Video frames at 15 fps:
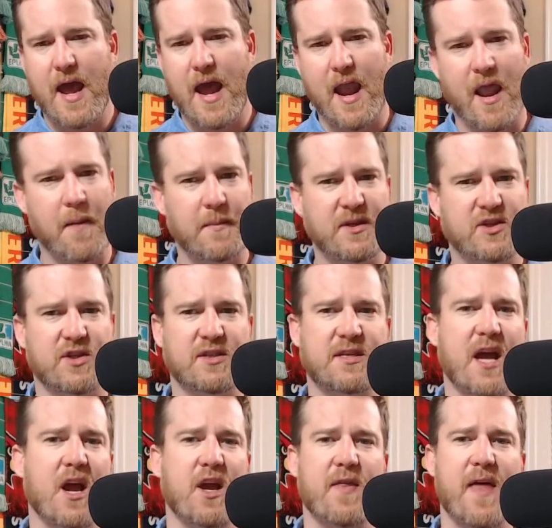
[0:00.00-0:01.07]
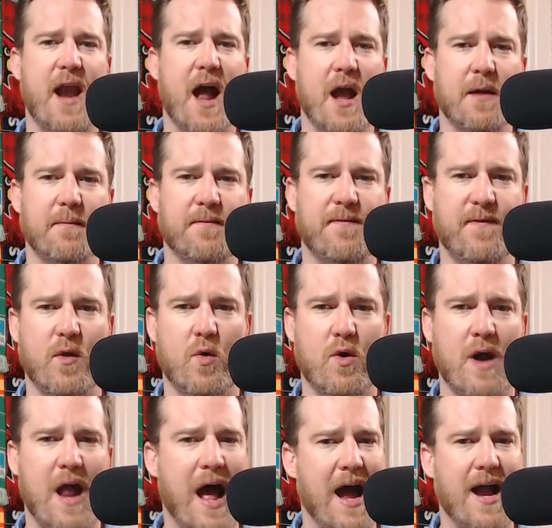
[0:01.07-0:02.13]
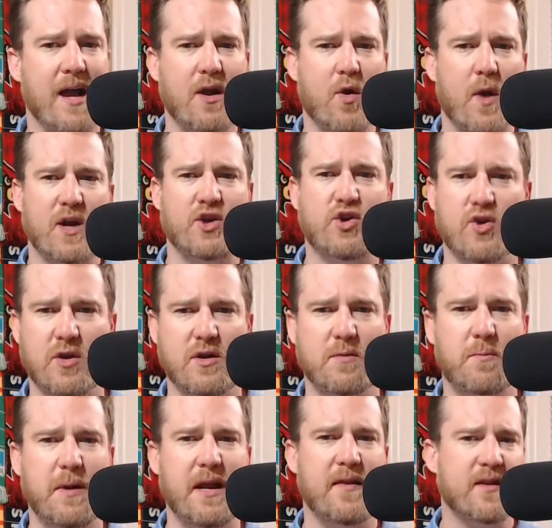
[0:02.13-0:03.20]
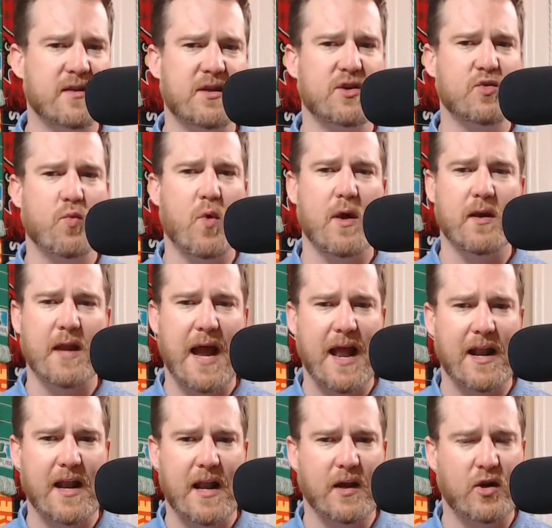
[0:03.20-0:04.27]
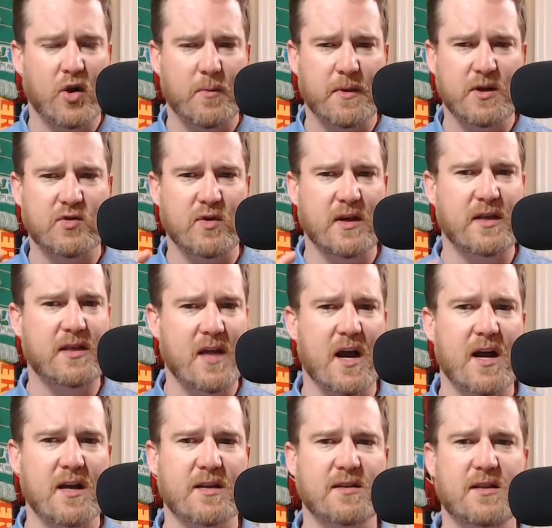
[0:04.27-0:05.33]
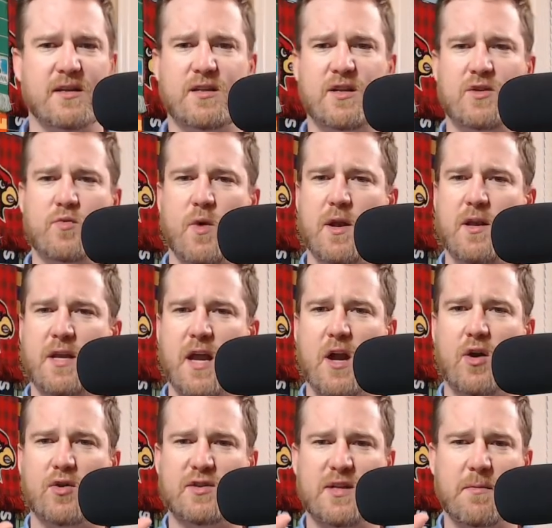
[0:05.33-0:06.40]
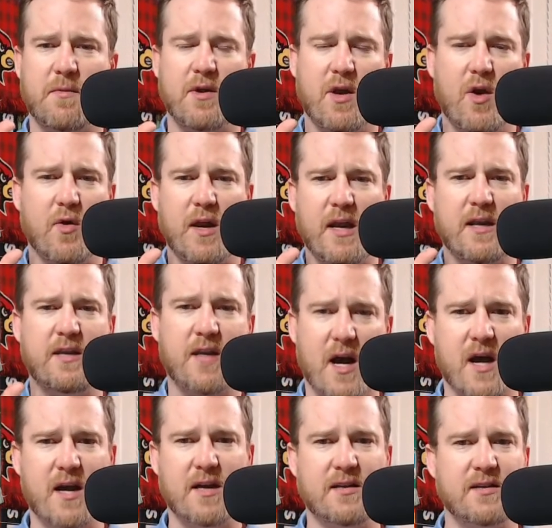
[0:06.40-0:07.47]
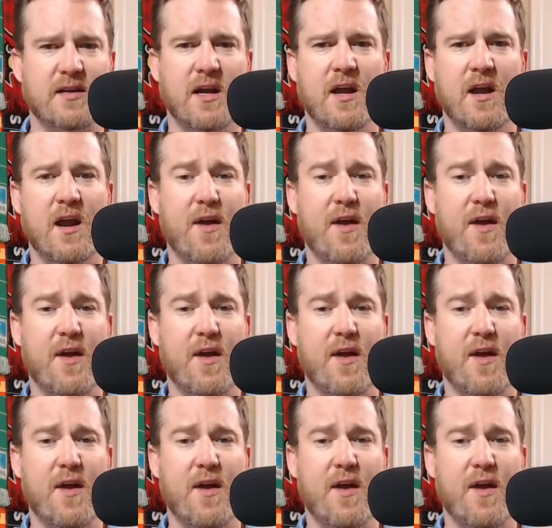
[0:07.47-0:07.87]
And let me just tell you that I am floored. I know I shouldn't be. This is what Atletico Madrid does. This is what Diego Simeone does.